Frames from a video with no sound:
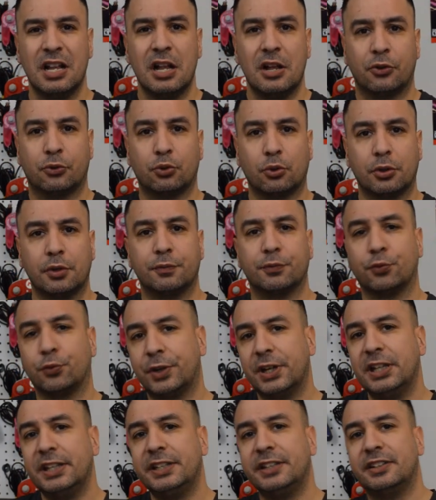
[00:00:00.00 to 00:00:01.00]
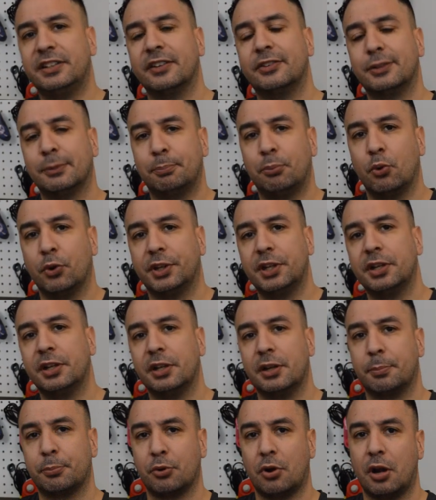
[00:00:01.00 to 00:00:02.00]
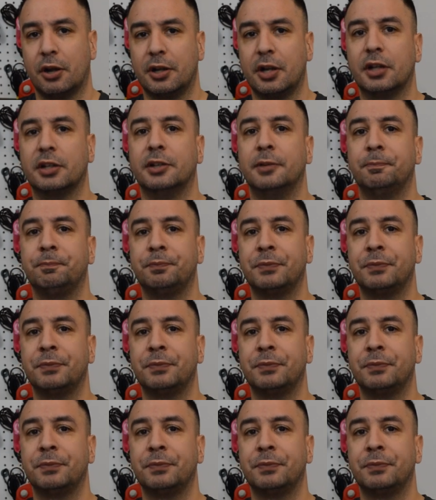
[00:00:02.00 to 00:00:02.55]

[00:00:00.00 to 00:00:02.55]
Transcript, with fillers: sort of really disappointed in a product